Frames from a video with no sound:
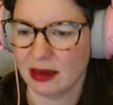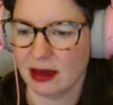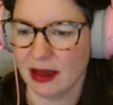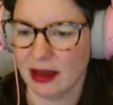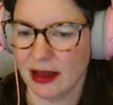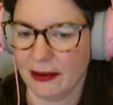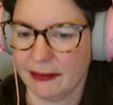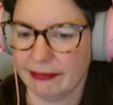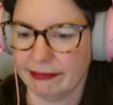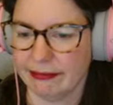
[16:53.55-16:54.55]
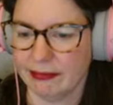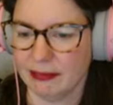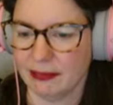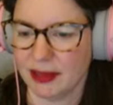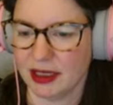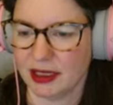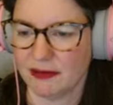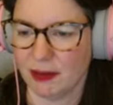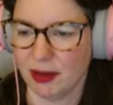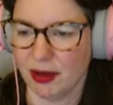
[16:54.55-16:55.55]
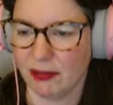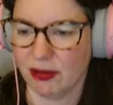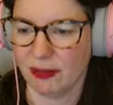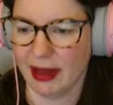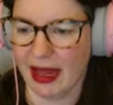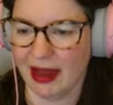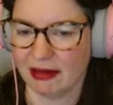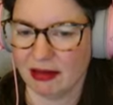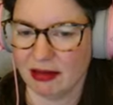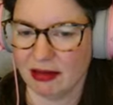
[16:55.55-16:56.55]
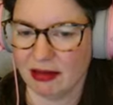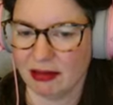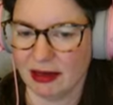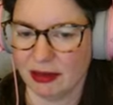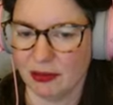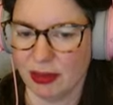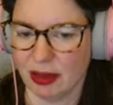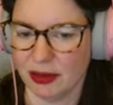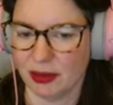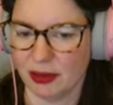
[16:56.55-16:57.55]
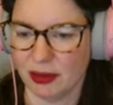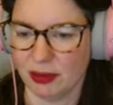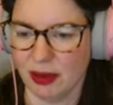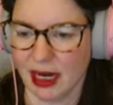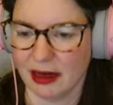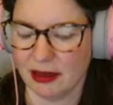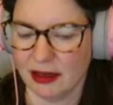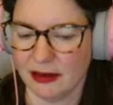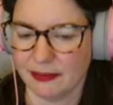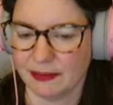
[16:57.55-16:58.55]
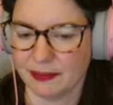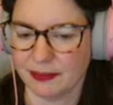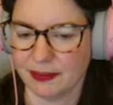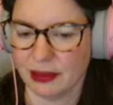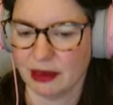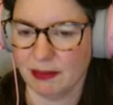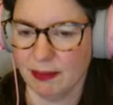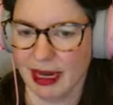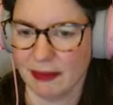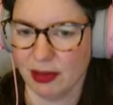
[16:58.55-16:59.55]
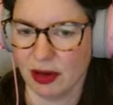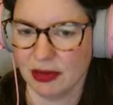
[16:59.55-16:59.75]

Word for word: Because of the purple bath, the little blue plant pot and